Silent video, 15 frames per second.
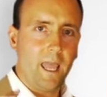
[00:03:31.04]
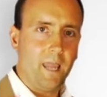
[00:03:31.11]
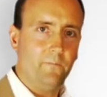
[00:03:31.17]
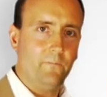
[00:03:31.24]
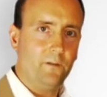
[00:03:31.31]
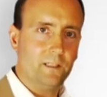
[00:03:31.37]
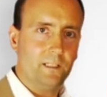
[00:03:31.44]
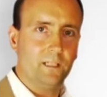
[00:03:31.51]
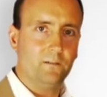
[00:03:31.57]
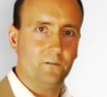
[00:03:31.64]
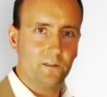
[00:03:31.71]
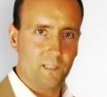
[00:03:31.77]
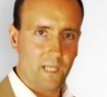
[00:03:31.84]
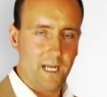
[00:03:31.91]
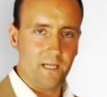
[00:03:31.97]
every single
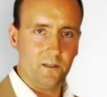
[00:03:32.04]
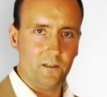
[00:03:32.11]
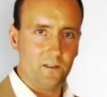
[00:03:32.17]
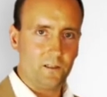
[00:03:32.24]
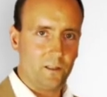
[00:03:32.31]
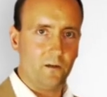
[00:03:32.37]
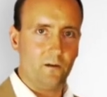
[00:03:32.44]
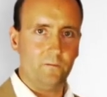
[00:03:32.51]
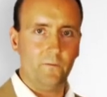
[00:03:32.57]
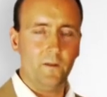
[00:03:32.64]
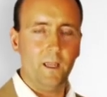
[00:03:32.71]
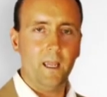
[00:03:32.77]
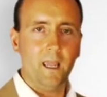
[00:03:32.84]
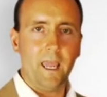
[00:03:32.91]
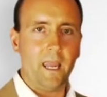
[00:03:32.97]
stage to solve
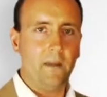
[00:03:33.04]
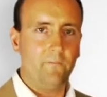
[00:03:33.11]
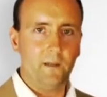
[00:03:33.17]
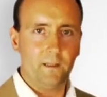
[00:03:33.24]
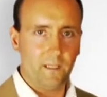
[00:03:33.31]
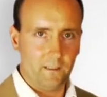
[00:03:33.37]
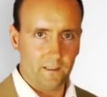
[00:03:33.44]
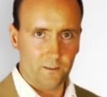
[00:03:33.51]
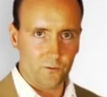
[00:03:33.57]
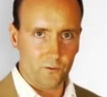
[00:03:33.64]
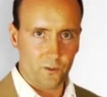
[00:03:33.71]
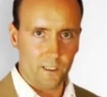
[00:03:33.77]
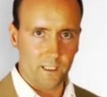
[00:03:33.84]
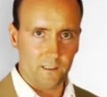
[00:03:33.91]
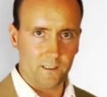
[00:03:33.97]
everything that you're
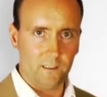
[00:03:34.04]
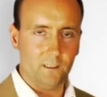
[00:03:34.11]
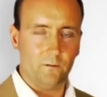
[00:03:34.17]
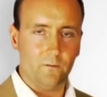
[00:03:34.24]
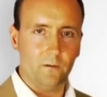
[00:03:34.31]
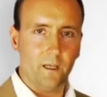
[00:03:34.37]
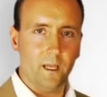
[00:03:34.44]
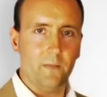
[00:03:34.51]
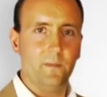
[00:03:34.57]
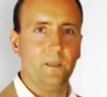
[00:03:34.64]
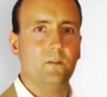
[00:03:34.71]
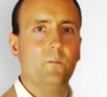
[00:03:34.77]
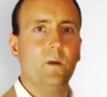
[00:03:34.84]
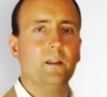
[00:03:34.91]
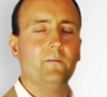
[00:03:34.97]
trying to do. I
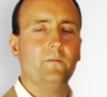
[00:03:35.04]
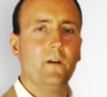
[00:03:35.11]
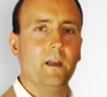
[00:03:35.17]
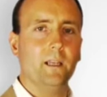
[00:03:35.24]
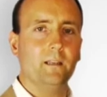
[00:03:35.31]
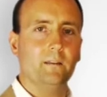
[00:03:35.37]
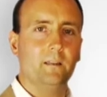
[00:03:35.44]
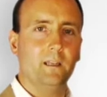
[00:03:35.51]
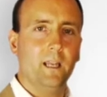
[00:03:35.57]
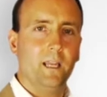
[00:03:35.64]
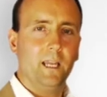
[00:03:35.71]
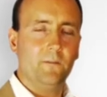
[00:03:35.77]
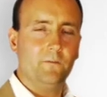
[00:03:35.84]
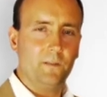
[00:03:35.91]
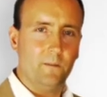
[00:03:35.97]
mean, you might find that
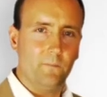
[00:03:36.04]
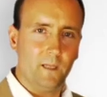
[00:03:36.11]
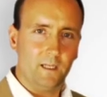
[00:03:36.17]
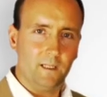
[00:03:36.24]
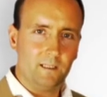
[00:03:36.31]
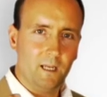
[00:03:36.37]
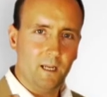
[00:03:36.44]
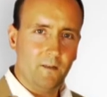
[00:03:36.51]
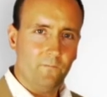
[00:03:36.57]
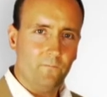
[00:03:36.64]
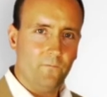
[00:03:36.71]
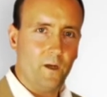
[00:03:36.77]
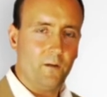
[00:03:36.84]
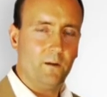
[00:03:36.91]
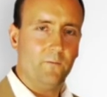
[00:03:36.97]
if something is
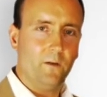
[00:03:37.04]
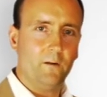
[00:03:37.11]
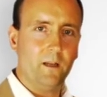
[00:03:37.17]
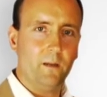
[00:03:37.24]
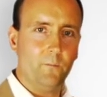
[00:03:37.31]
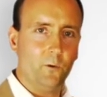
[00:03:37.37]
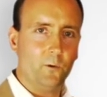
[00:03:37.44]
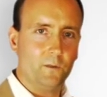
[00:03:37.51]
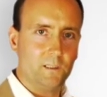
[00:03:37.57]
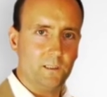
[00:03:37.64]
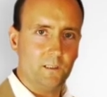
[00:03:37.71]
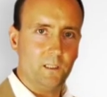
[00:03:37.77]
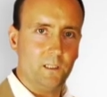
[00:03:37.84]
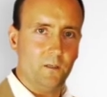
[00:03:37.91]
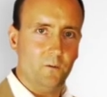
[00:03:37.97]
very, very
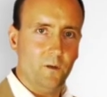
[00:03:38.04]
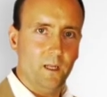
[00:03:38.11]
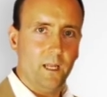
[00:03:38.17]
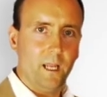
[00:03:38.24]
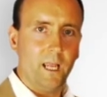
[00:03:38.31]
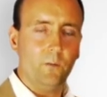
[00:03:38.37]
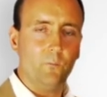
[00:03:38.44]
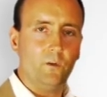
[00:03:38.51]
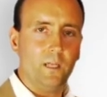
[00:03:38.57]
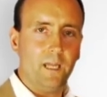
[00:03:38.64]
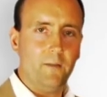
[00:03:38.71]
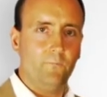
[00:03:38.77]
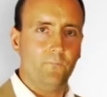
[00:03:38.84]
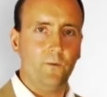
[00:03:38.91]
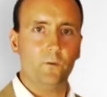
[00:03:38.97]
important to you and would
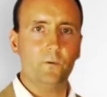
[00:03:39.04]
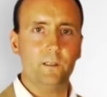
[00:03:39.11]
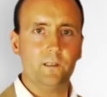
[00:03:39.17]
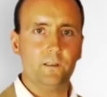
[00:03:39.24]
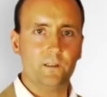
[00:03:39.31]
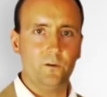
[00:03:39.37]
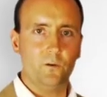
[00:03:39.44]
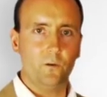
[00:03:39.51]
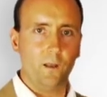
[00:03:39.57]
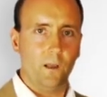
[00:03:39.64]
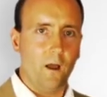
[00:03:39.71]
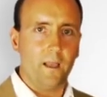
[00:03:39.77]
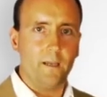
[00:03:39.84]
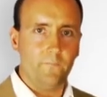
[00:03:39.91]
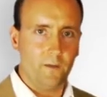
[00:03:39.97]
influence your
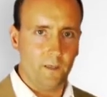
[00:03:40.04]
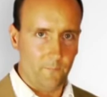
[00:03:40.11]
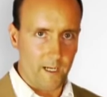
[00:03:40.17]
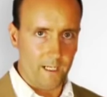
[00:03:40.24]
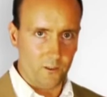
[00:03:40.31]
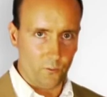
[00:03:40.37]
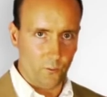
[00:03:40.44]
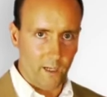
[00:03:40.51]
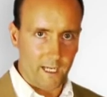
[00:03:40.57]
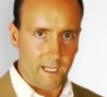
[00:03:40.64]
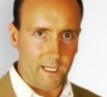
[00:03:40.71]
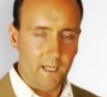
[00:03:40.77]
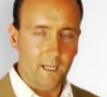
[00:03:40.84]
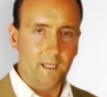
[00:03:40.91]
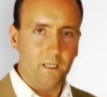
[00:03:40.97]
life in a major
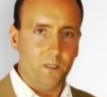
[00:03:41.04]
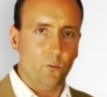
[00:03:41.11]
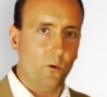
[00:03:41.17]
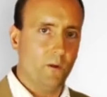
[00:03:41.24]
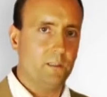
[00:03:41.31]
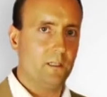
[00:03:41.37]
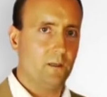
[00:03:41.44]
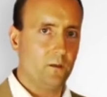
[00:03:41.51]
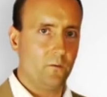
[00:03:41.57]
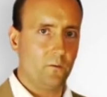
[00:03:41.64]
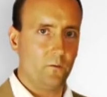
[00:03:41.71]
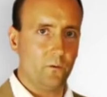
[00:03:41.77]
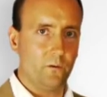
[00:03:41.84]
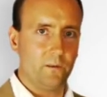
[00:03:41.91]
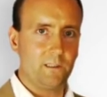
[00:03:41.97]
way, you want to go
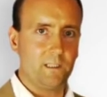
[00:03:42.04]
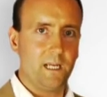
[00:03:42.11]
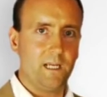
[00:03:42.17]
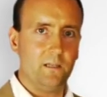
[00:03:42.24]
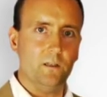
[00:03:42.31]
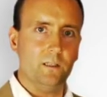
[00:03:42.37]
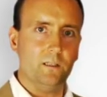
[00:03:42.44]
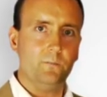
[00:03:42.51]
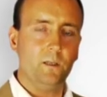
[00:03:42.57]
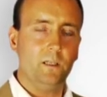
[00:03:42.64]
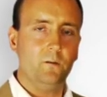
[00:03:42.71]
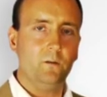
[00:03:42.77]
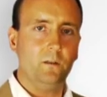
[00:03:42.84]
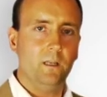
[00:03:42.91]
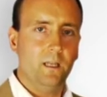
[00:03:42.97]
through all the stages. But
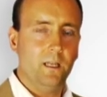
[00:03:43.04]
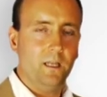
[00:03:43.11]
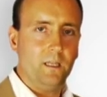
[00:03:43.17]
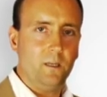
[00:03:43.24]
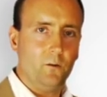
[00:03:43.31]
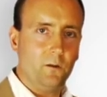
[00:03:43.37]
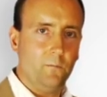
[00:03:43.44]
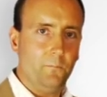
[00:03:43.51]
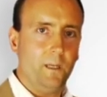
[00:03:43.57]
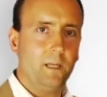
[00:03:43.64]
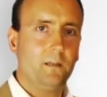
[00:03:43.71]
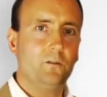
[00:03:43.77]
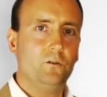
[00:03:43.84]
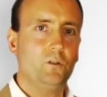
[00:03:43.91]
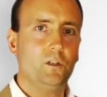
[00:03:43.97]
you can
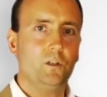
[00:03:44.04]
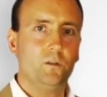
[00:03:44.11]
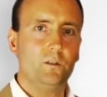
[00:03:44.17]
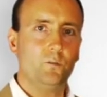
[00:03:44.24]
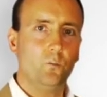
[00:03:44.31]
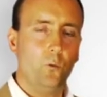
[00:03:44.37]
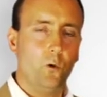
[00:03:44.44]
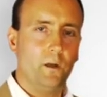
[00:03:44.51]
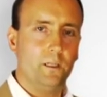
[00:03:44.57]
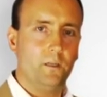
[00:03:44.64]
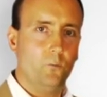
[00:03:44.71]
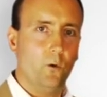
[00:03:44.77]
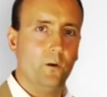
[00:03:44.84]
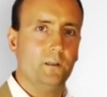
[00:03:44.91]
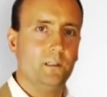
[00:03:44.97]
pick and choose what
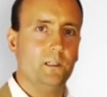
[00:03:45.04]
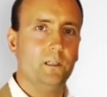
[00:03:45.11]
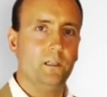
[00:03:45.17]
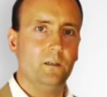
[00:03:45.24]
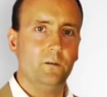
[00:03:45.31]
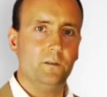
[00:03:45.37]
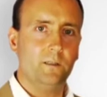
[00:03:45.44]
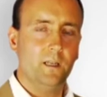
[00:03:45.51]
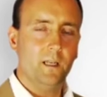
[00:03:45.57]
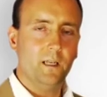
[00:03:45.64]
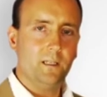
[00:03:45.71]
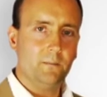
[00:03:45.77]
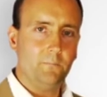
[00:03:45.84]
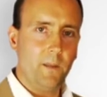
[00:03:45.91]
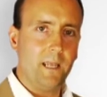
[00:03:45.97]
you want to use
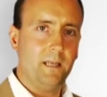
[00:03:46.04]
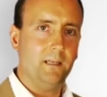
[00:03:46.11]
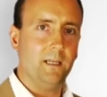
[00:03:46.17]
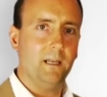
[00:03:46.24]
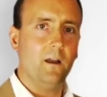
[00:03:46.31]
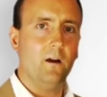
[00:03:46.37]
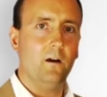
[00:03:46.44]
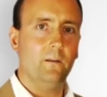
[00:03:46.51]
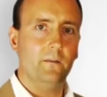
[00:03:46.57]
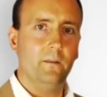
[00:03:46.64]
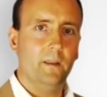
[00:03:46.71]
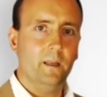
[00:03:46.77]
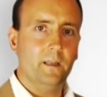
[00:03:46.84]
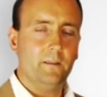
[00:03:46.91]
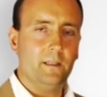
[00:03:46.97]
depending on
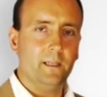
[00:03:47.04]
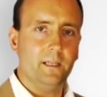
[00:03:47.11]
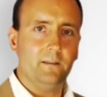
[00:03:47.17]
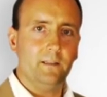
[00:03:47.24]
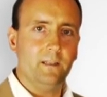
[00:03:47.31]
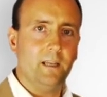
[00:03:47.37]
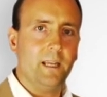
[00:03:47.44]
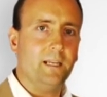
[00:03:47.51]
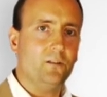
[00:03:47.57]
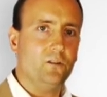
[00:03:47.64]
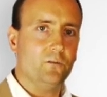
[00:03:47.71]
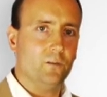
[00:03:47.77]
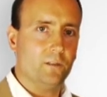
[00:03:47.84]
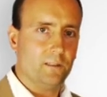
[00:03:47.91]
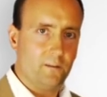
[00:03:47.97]
the
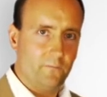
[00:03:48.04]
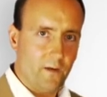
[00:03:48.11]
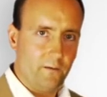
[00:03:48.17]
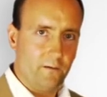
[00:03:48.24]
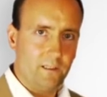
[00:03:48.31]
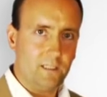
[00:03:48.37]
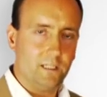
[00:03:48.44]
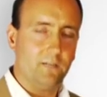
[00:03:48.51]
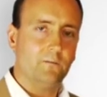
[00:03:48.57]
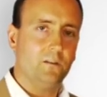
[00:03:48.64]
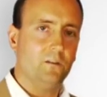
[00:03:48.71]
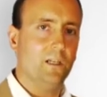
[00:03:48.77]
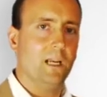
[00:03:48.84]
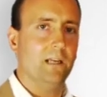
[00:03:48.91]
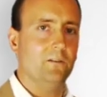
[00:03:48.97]
nature and severity of
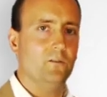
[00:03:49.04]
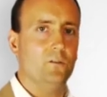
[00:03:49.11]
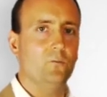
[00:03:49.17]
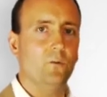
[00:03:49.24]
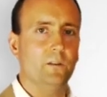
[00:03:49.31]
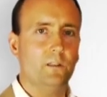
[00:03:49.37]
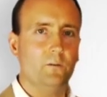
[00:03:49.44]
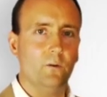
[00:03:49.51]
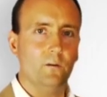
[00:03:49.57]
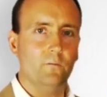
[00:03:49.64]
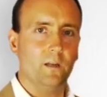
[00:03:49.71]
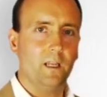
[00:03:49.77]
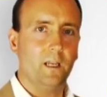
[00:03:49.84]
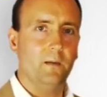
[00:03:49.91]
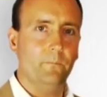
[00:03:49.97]
the challenge you want to
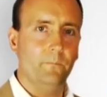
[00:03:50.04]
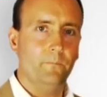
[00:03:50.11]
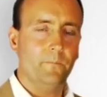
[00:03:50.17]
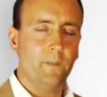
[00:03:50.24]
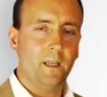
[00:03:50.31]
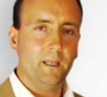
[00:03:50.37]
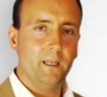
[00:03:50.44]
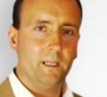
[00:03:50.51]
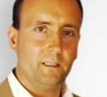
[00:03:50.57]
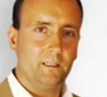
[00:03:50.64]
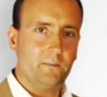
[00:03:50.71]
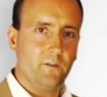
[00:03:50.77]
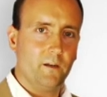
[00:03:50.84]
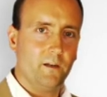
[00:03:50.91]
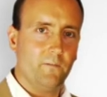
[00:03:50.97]
overcome.
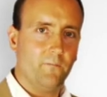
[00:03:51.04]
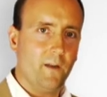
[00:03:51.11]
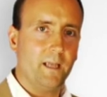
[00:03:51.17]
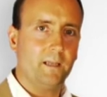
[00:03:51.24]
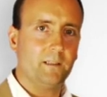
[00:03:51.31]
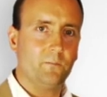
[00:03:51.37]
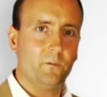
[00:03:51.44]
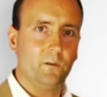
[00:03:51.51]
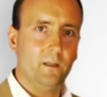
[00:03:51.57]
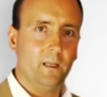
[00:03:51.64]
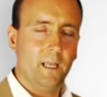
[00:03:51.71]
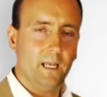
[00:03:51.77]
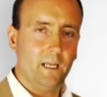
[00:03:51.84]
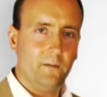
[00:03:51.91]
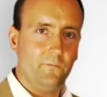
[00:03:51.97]
It's very flexible
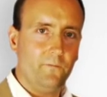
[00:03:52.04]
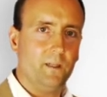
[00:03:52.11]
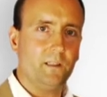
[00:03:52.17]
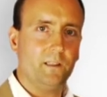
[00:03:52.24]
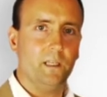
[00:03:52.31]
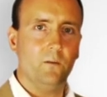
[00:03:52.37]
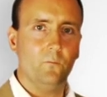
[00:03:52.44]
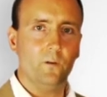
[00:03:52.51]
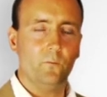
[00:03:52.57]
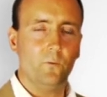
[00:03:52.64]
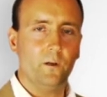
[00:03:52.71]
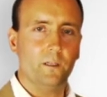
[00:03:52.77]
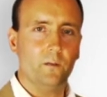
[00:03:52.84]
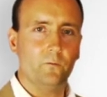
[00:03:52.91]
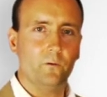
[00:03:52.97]
and it fits in with
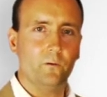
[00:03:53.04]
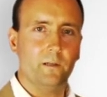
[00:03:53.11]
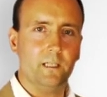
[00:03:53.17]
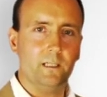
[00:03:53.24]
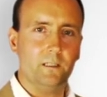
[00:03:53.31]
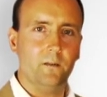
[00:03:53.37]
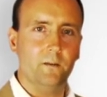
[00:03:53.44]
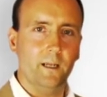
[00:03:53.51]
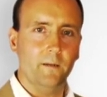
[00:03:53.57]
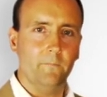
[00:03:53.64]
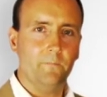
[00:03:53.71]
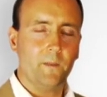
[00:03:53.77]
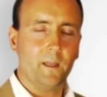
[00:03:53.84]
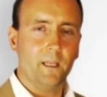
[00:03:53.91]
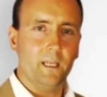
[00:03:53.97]
what you're already doing.
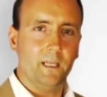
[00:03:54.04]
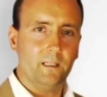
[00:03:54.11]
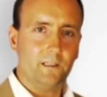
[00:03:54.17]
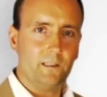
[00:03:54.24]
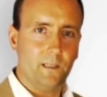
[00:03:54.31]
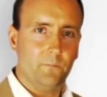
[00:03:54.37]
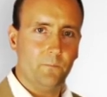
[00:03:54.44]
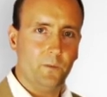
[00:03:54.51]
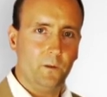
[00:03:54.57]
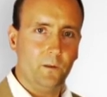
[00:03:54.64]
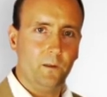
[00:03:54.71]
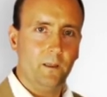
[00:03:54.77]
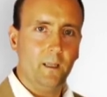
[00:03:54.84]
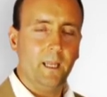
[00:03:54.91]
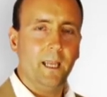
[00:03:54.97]
It's
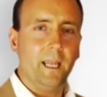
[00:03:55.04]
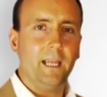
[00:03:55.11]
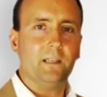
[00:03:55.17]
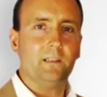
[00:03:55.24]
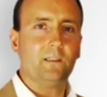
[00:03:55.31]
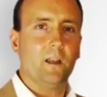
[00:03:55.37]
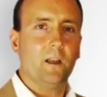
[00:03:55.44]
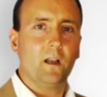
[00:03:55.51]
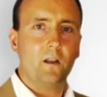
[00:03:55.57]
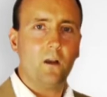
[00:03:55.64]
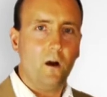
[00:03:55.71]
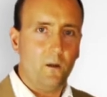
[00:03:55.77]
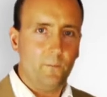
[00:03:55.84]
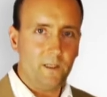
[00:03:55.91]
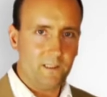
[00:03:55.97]
simple, it's
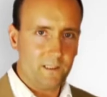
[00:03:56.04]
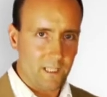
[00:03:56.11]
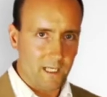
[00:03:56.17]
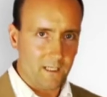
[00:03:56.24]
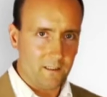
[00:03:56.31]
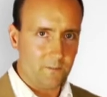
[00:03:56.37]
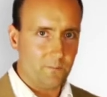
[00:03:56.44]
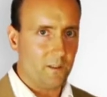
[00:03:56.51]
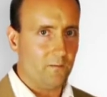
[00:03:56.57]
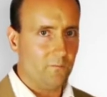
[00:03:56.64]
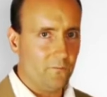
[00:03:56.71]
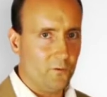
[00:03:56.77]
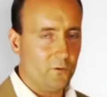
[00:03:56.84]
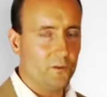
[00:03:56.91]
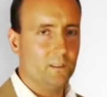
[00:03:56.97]
common sense, but
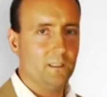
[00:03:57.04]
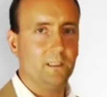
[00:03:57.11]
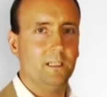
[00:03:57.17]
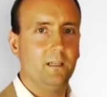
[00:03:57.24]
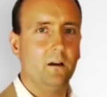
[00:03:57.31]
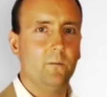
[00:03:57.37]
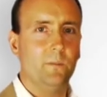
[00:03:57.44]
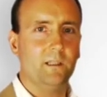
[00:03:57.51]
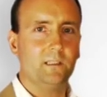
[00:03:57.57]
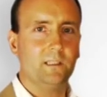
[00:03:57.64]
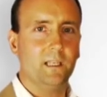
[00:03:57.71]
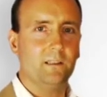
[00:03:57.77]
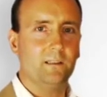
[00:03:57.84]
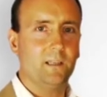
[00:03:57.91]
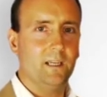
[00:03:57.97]
unfortunately common
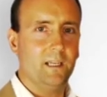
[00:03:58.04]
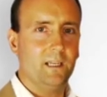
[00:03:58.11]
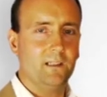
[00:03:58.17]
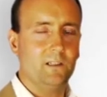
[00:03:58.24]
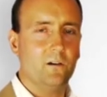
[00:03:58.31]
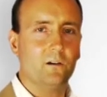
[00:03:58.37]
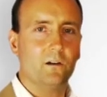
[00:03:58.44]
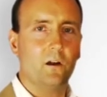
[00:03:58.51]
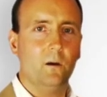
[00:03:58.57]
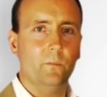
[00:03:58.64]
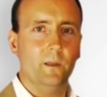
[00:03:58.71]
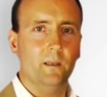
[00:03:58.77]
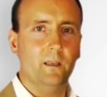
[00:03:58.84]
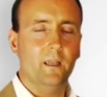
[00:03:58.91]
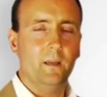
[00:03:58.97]
sense is not
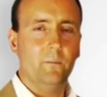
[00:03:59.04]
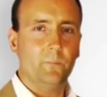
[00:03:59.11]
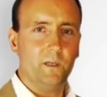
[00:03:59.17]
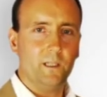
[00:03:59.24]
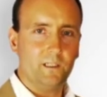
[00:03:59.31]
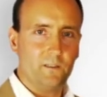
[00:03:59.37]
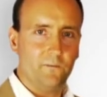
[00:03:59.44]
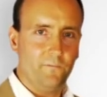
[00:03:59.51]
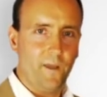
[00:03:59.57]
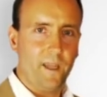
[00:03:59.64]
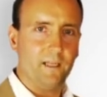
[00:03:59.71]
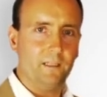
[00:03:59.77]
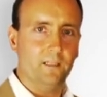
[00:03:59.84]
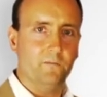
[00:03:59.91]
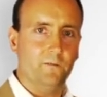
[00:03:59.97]
common, but it's
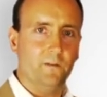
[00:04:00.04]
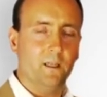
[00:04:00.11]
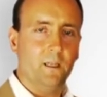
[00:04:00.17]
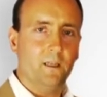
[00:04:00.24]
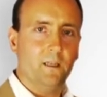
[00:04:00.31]
effective.